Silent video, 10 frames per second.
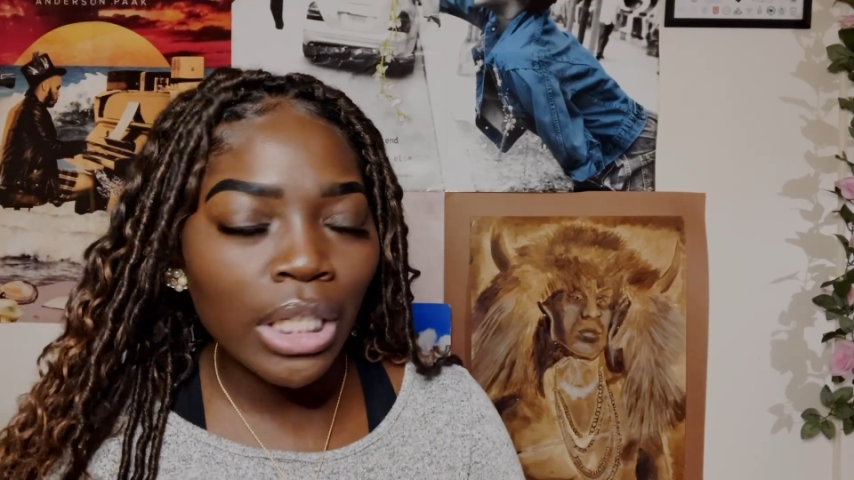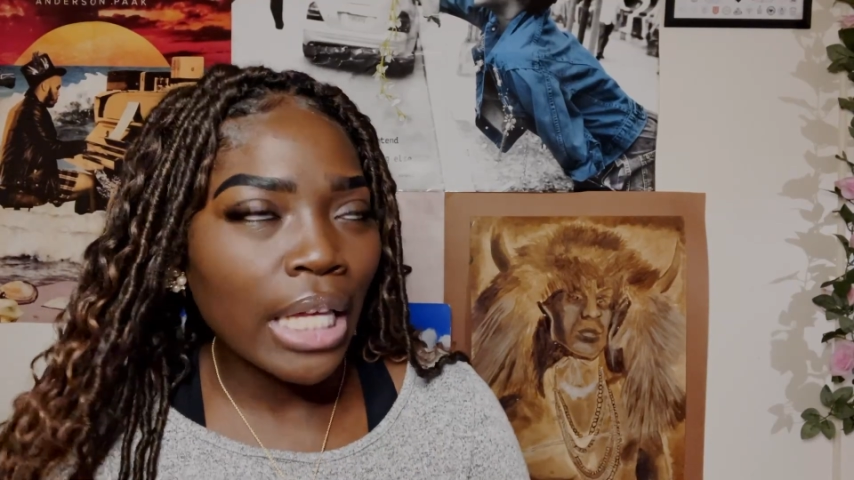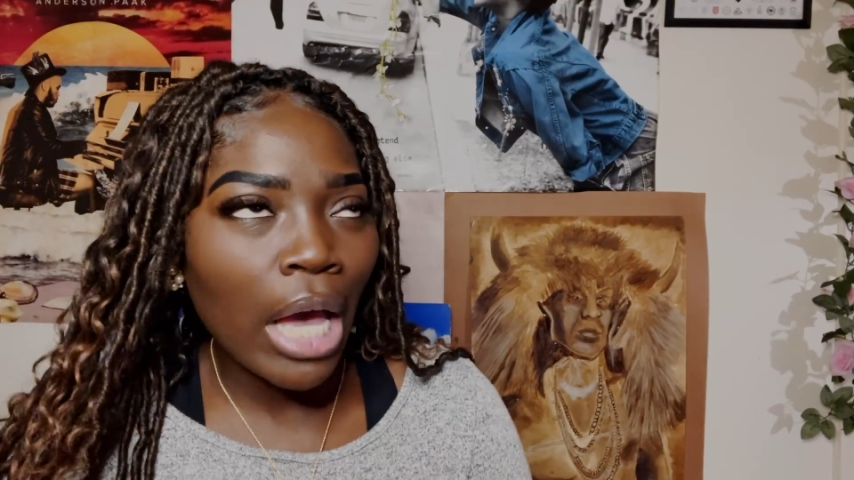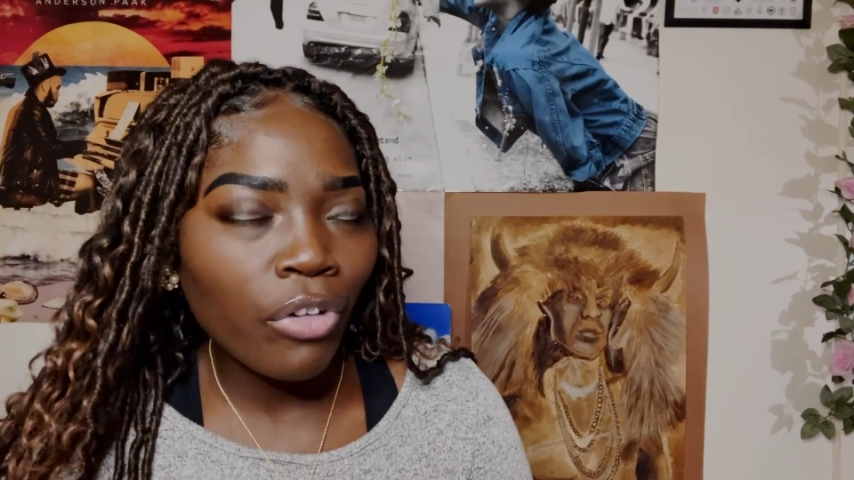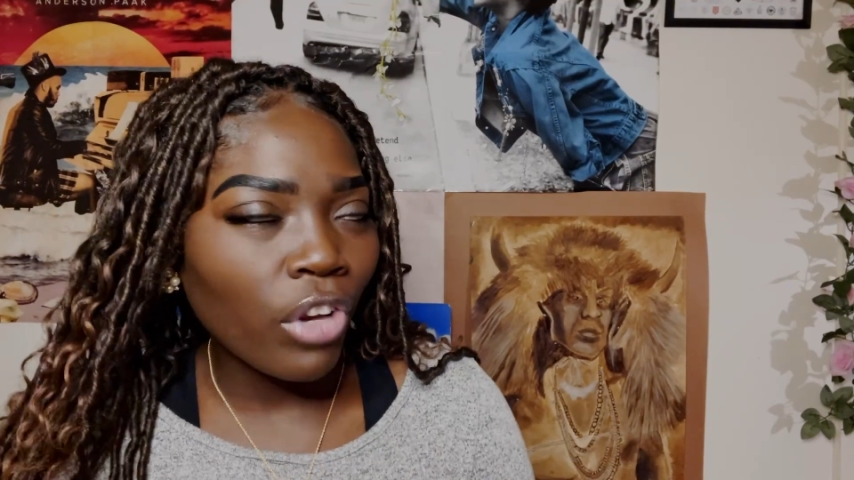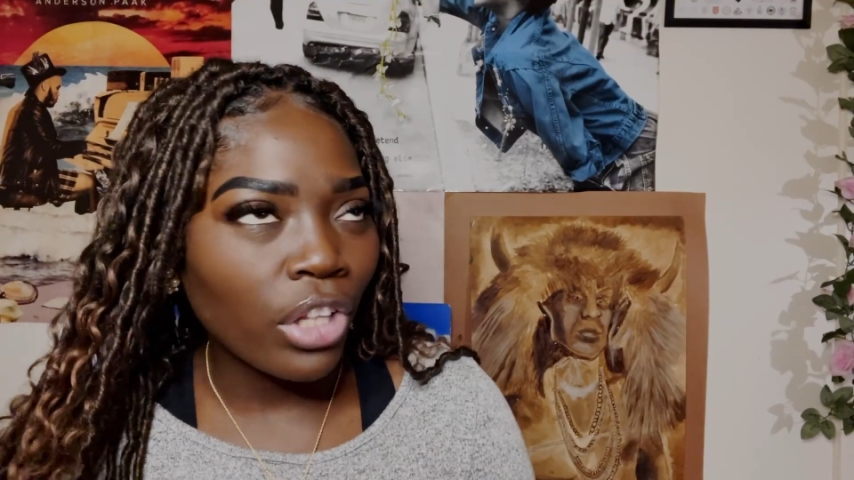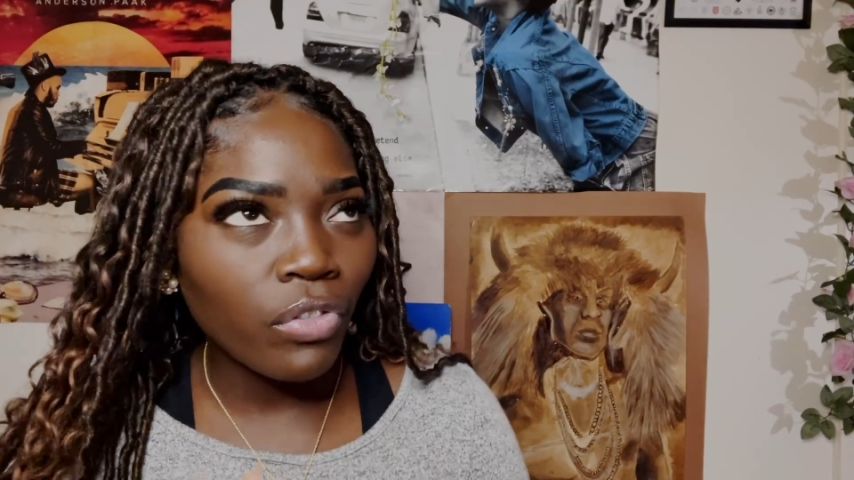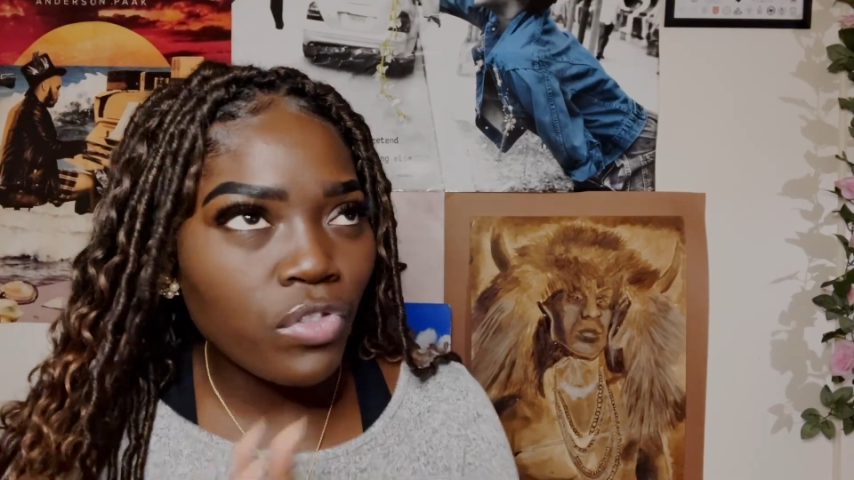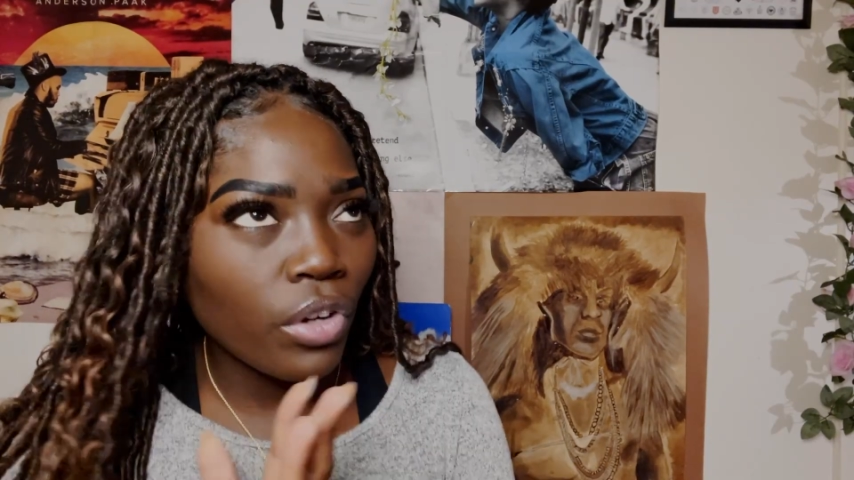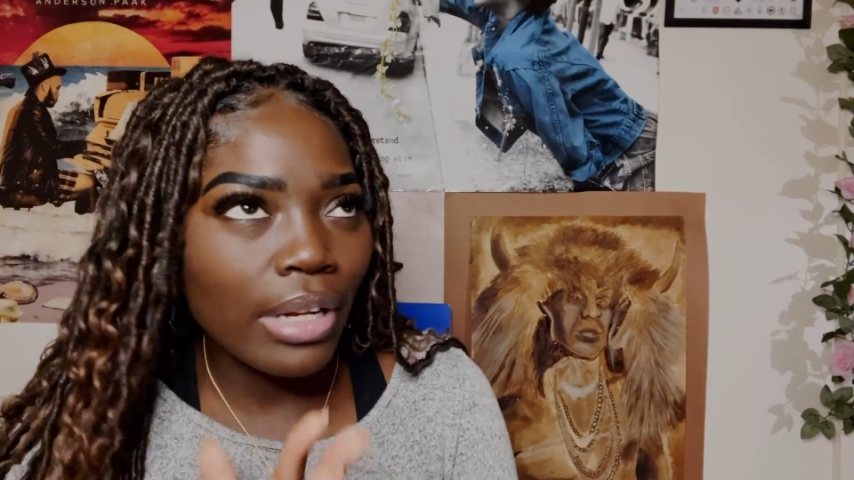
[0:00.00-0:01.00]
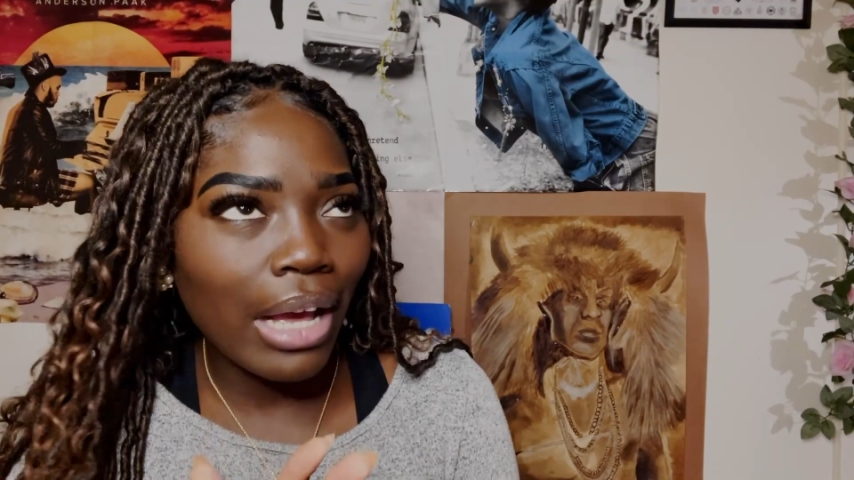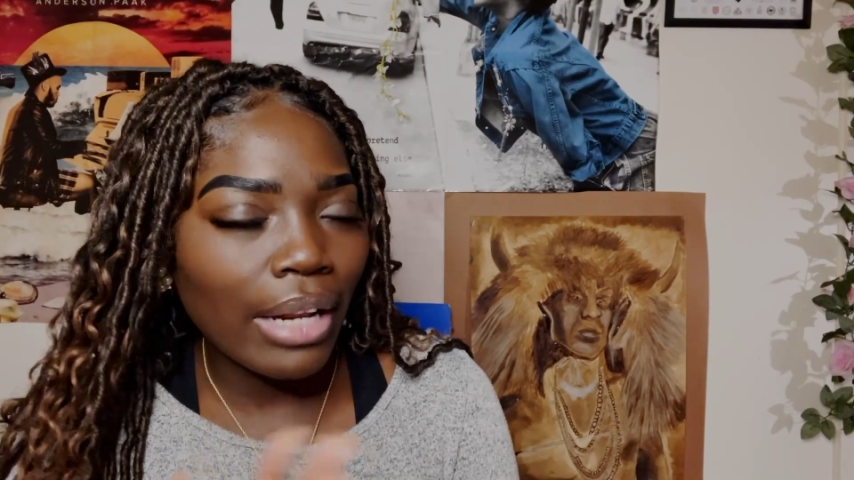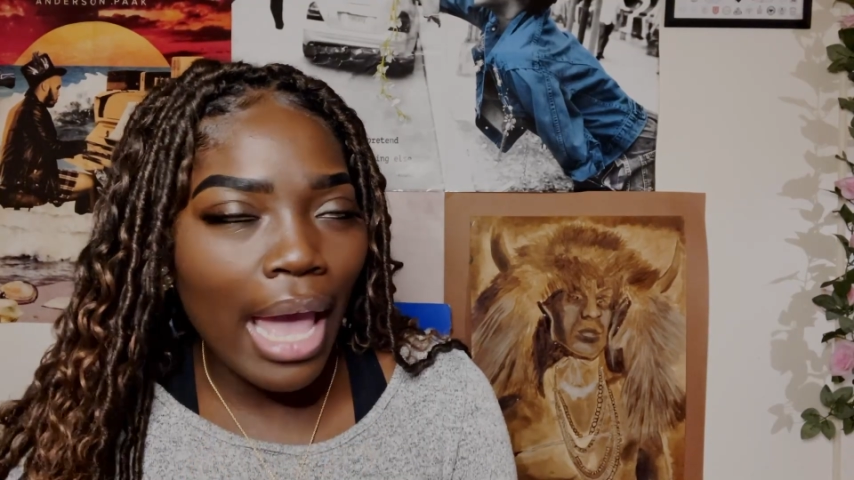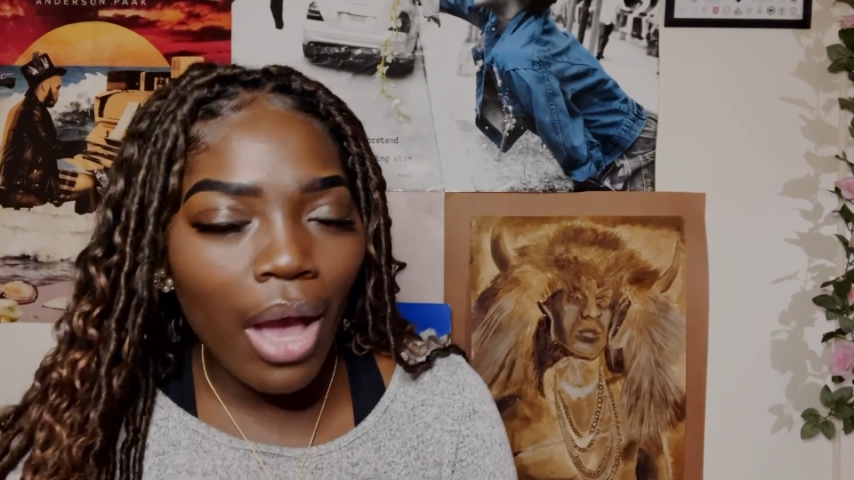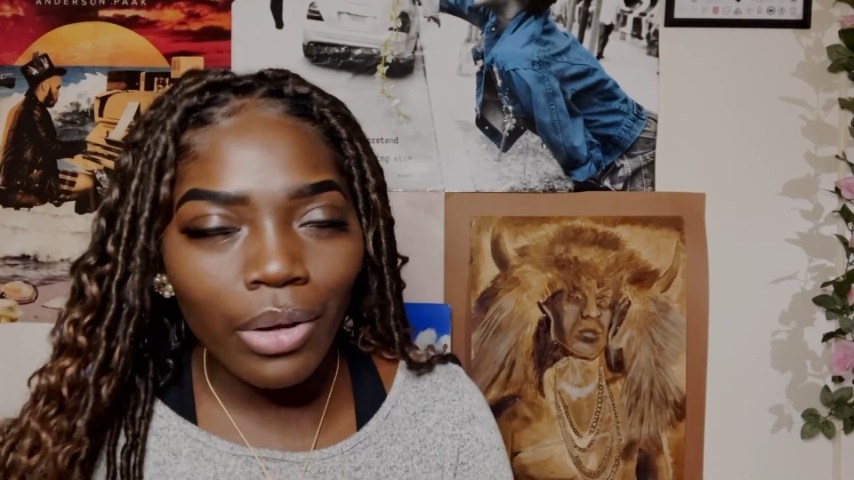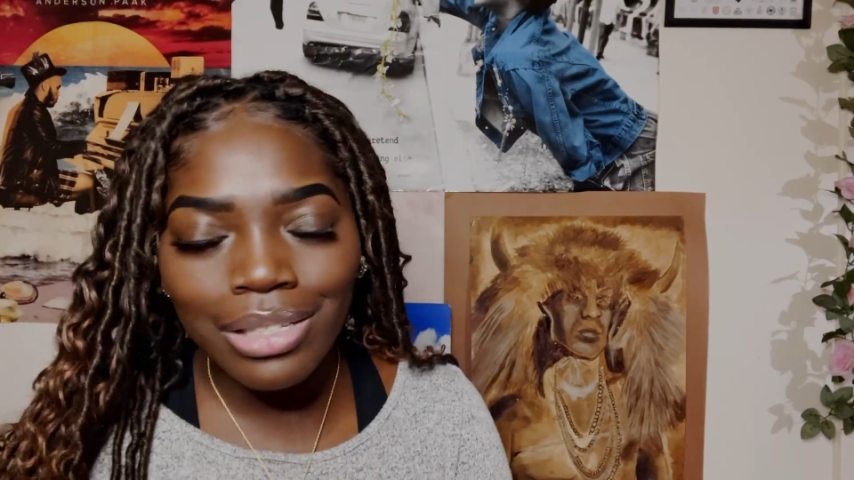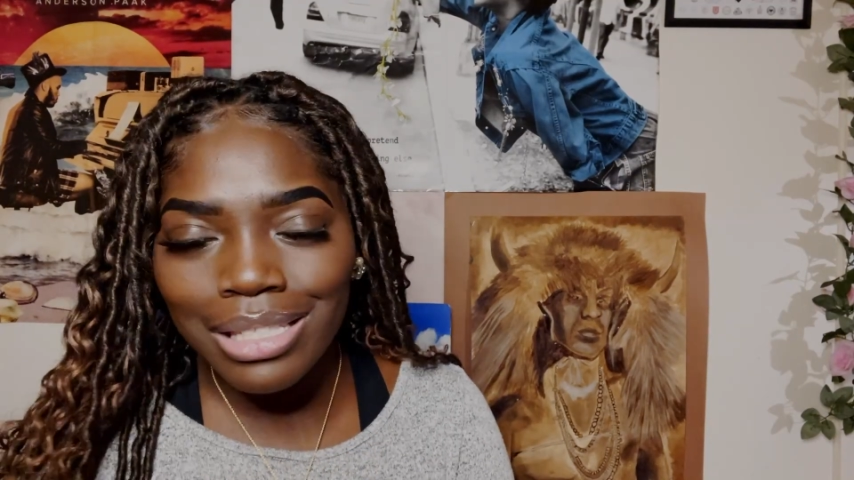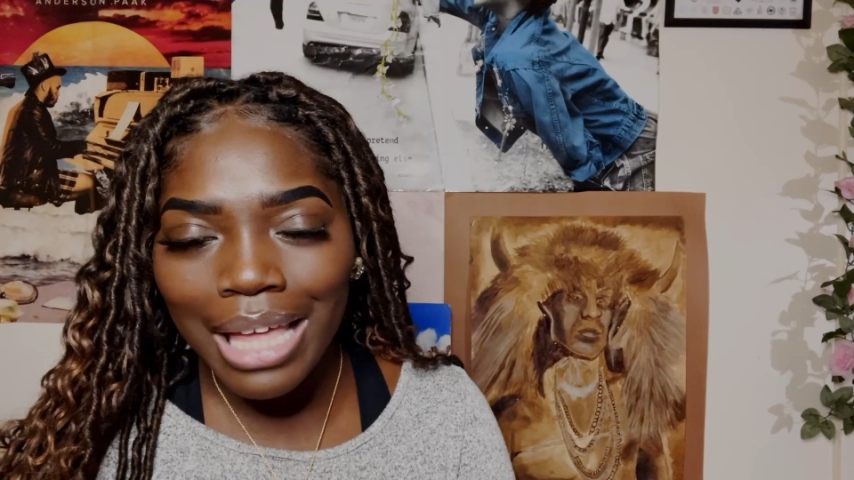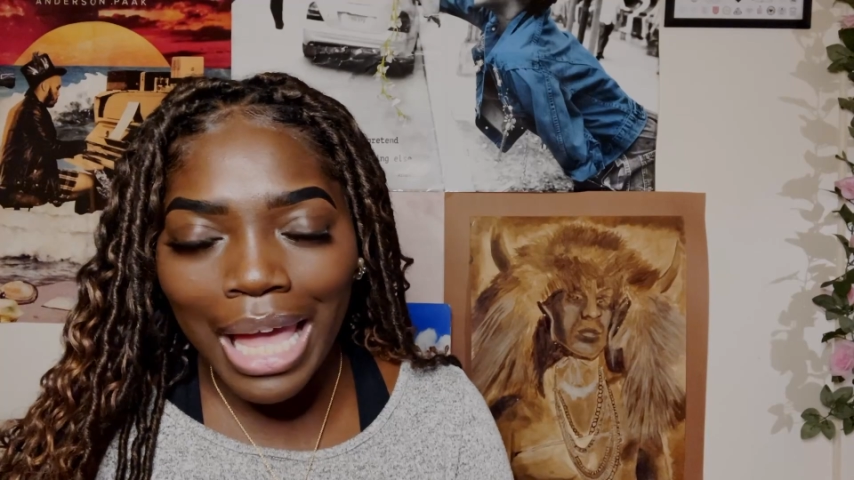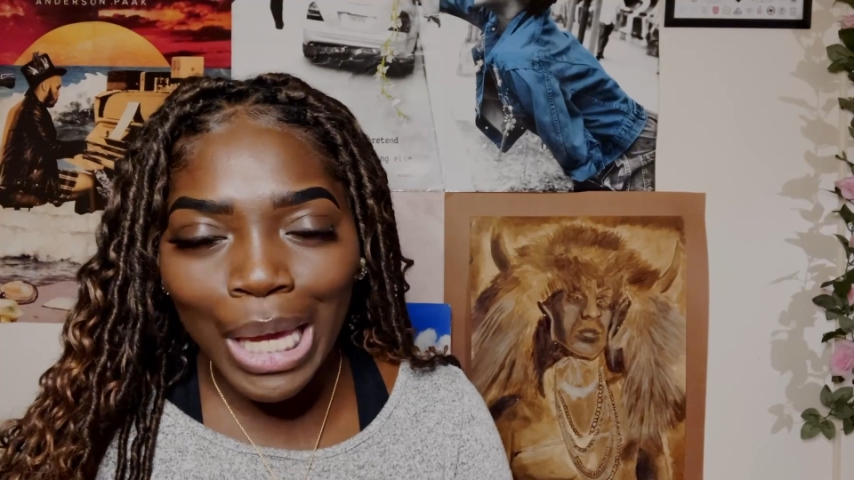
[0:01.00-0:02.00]
look how great you've turned out now. And
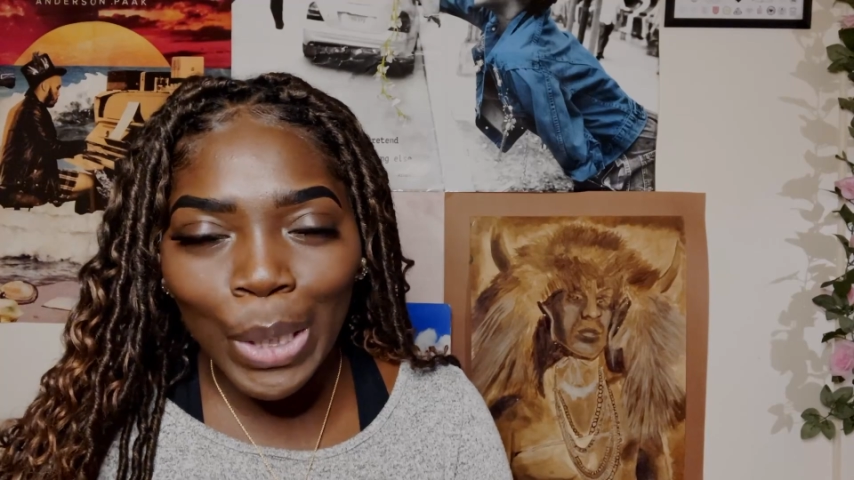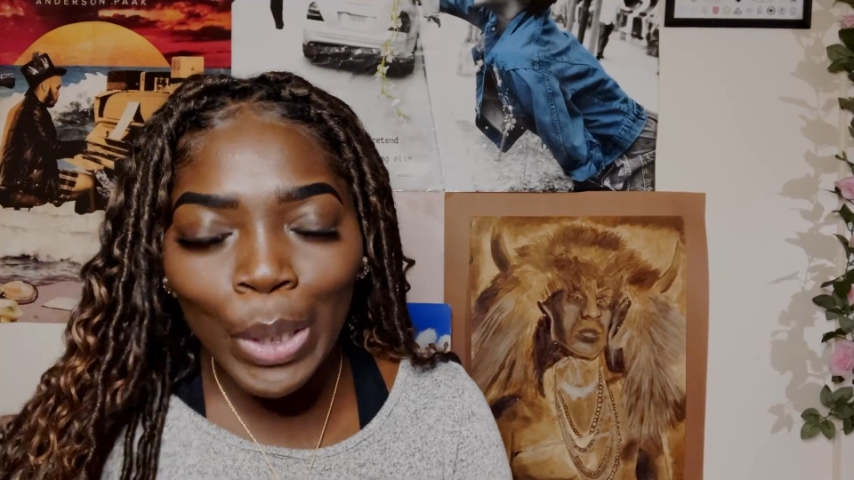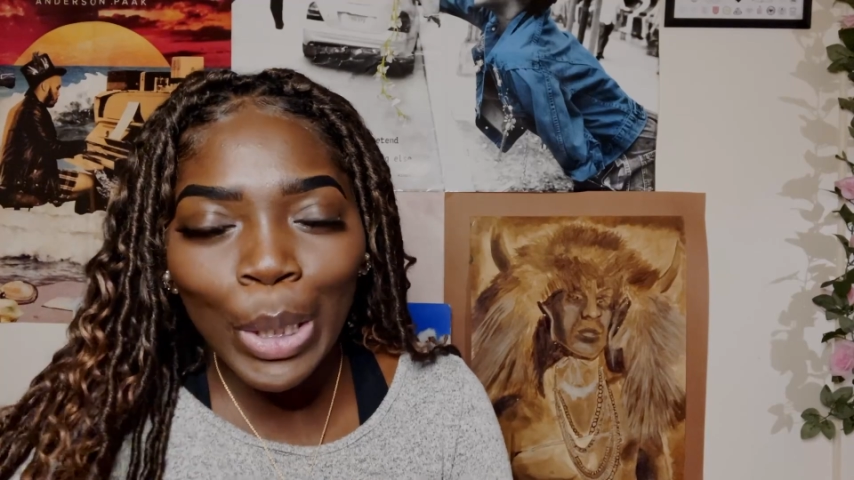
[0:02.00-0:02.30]
it's like,